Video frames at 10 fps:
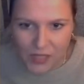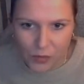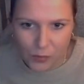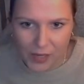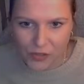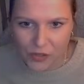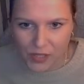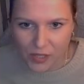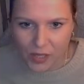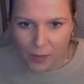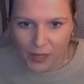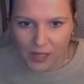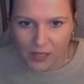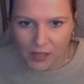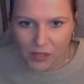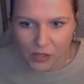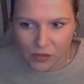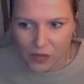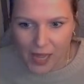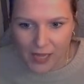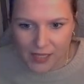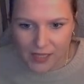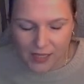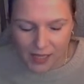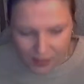patrons are coming in too fast. That's